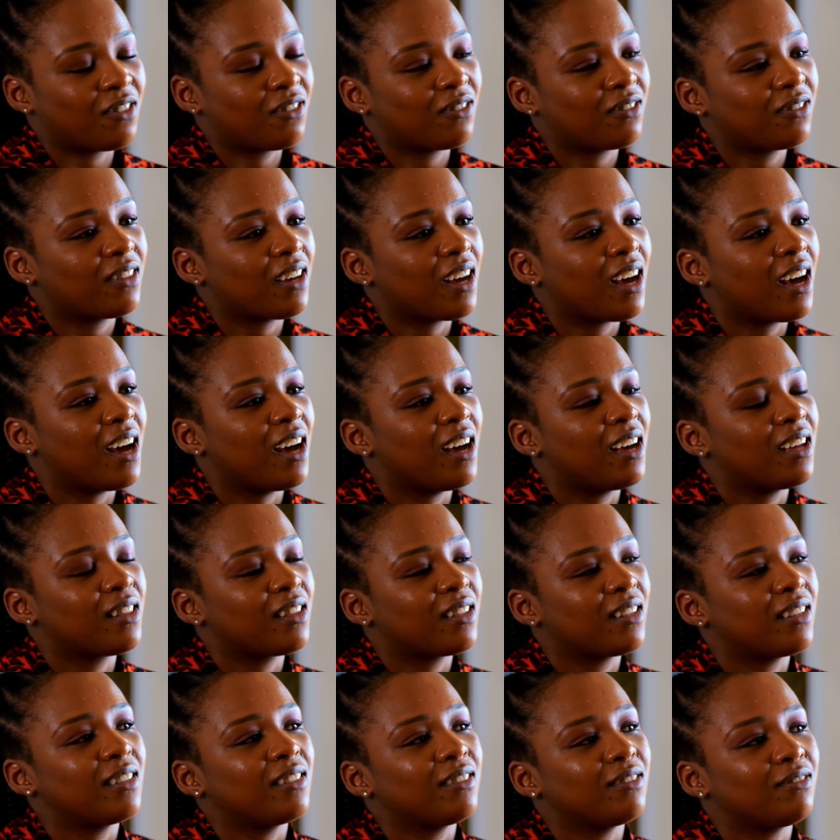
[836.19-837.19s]

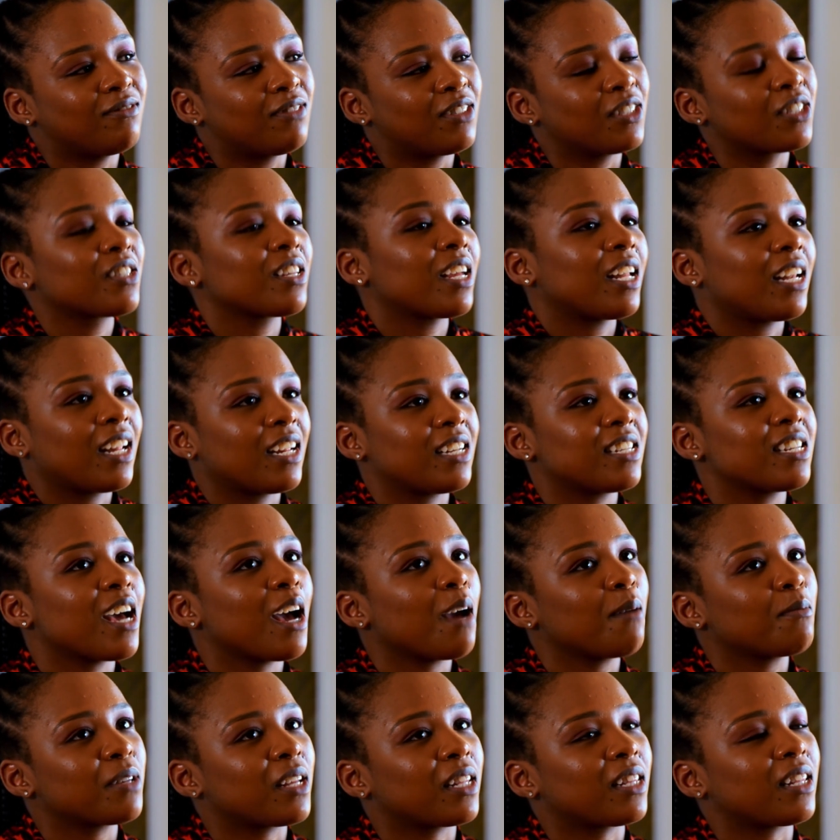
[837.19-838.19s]
the Sunday
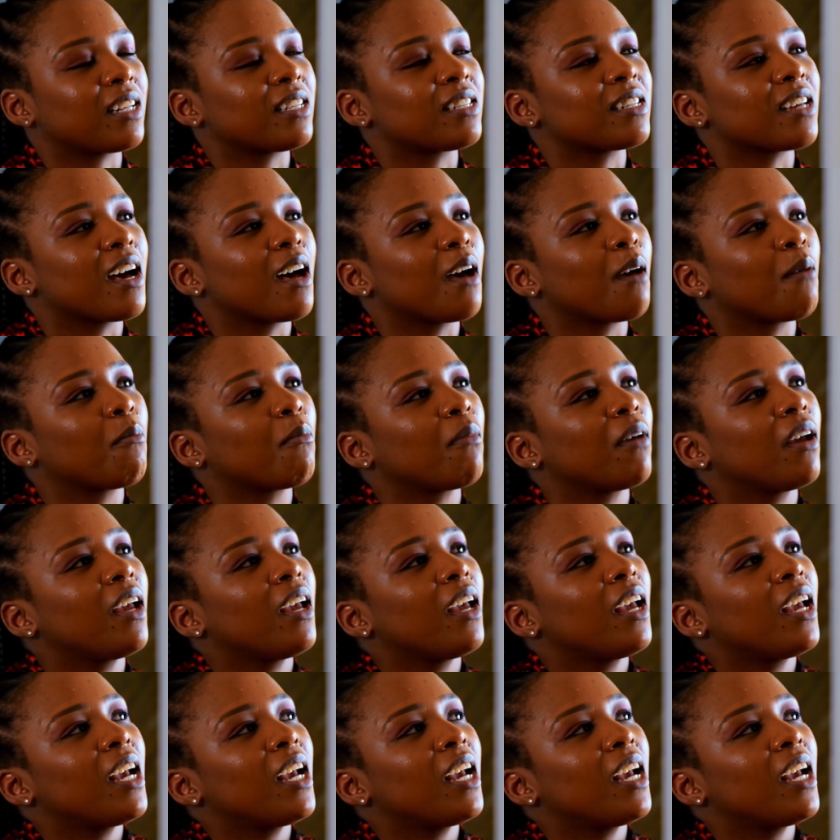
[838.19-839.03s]
Times at that time,